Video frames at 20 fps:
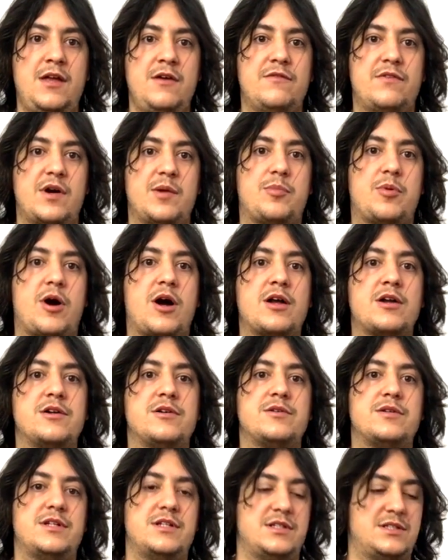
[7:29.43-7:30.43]

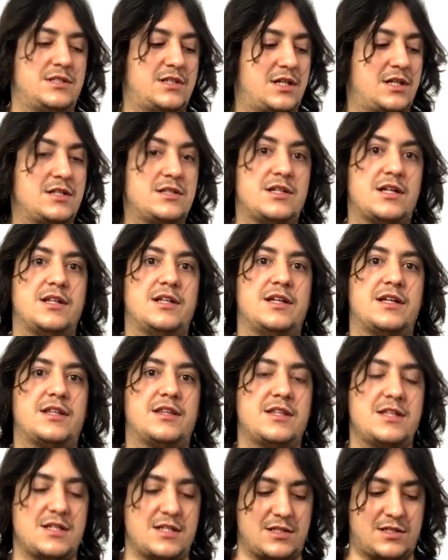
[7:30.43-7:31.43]
Vibrato is uh, done like
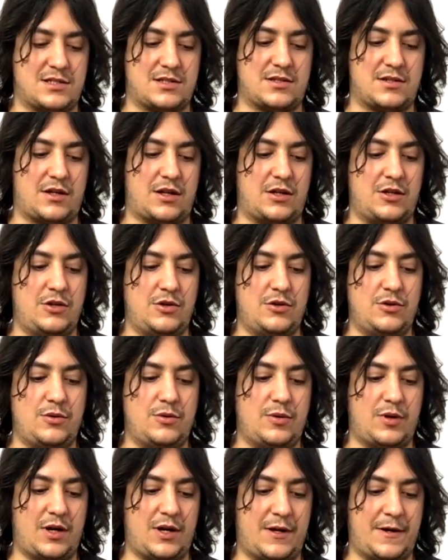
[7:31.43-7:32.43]
this.
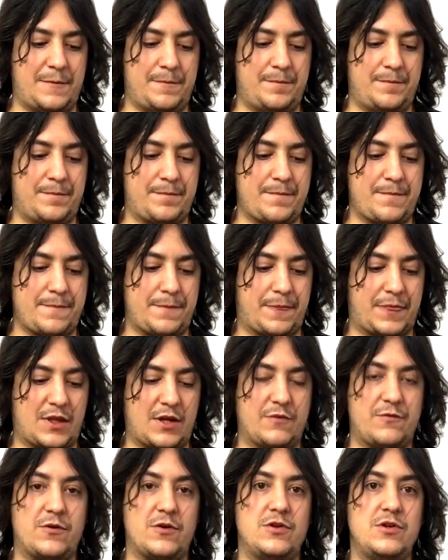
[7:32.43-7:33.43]
You, um,
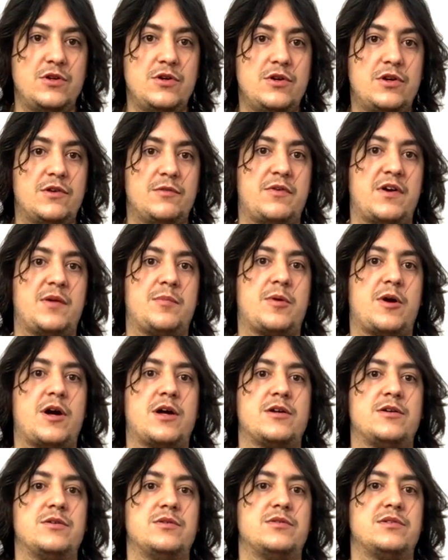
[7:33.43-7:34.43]
if you're new to
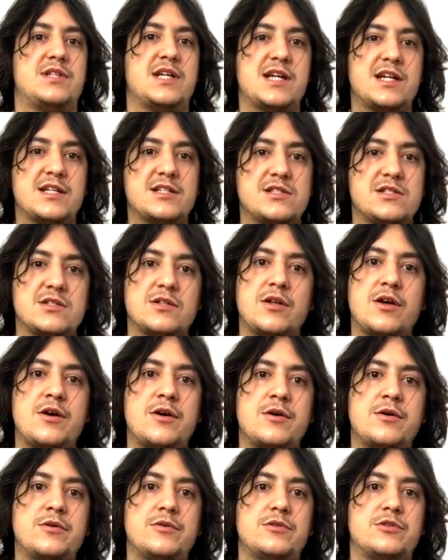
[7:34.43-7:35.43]
vibrato, take it
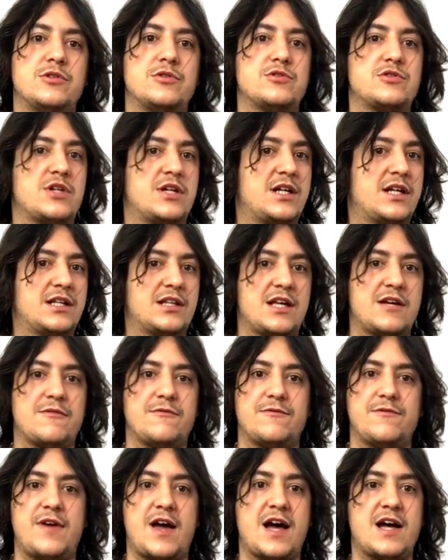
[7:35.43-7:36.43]
slow. Don't try to get
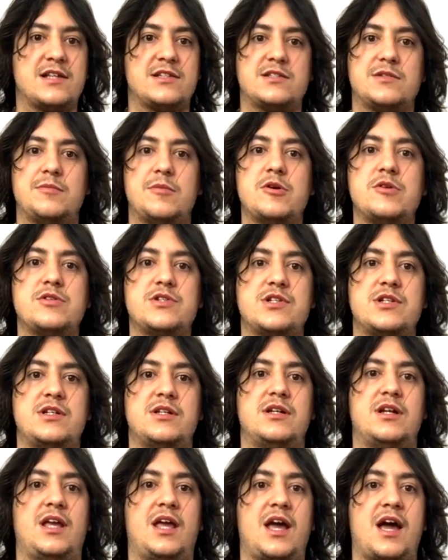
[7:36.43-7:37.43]
that fast
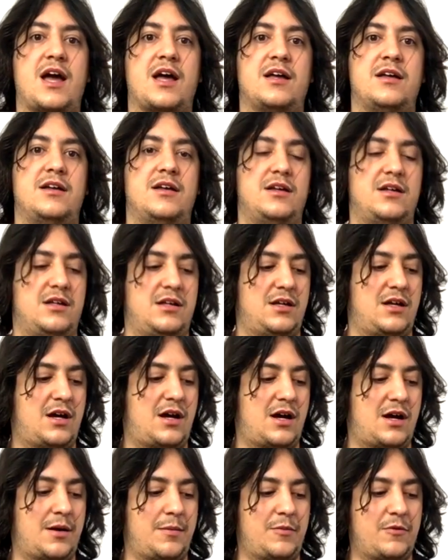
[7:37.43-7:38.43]
motion yet.
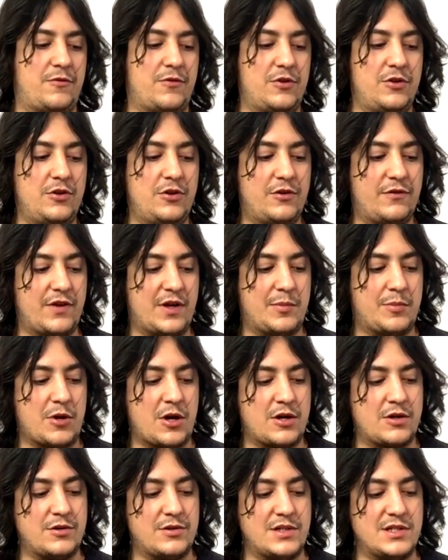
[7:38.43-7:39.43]
Um, if you're new to
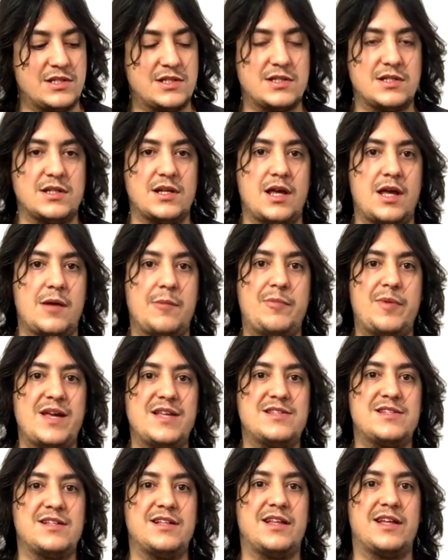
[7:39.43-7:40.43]
vibrato, it's
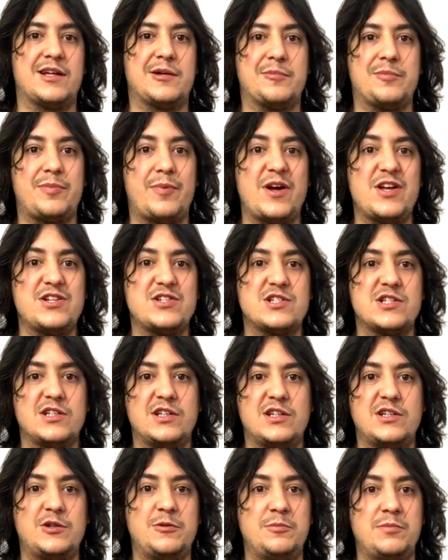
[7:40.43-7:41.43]
basically like a bunch of
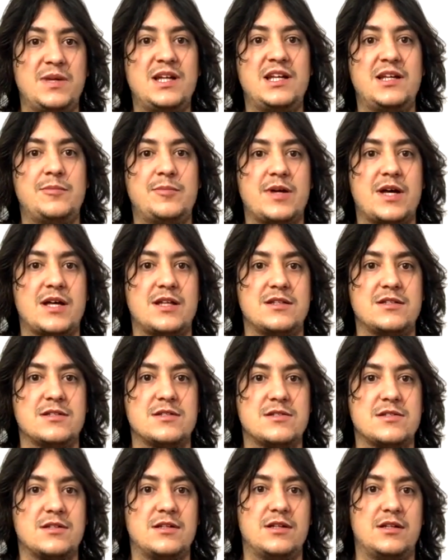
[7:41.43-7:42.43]
little mini
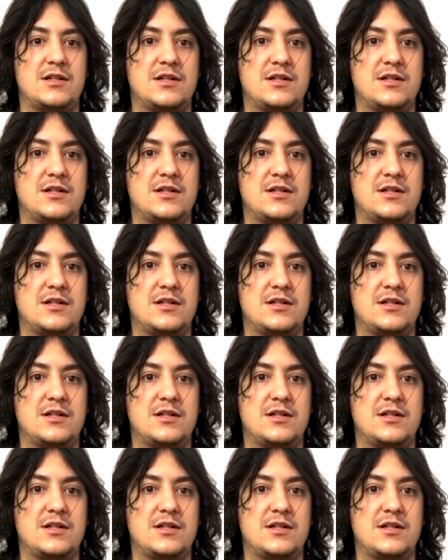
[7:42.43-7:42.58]
bends.